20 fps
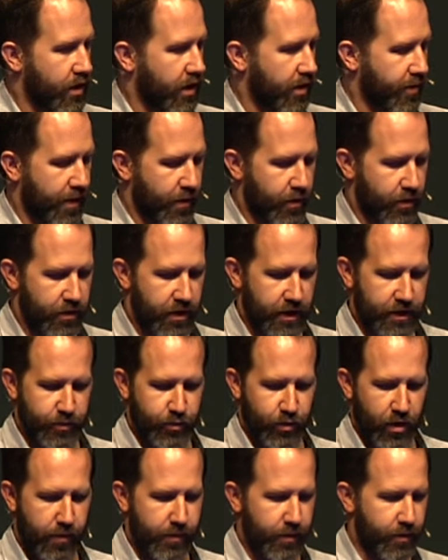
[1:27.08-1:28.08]
talk about whether that's a
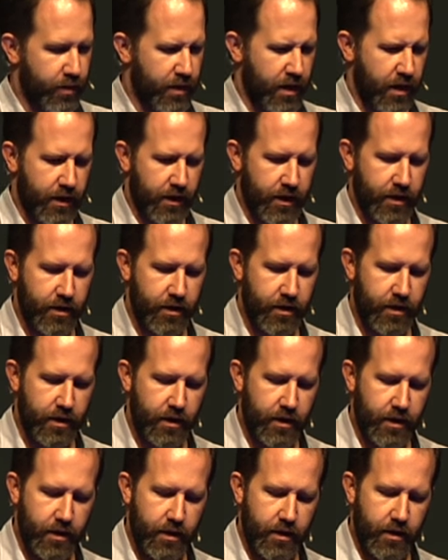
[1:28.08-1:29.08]
problem or not later.
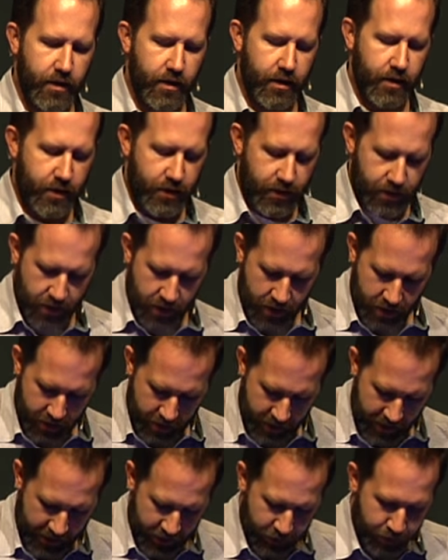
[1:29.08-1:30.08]

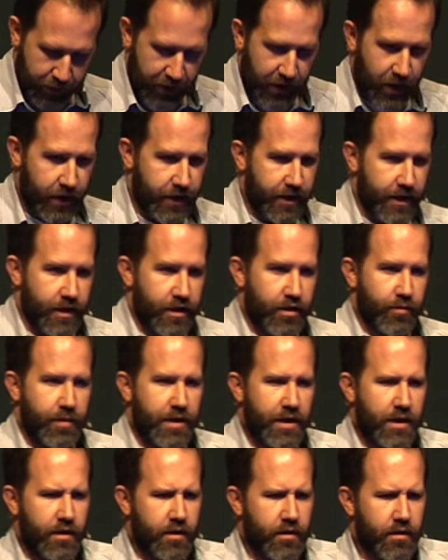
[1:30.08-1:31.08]
That's plugged into
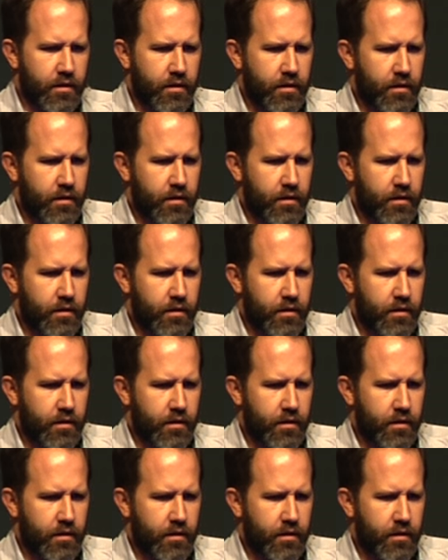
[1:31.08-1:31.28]
me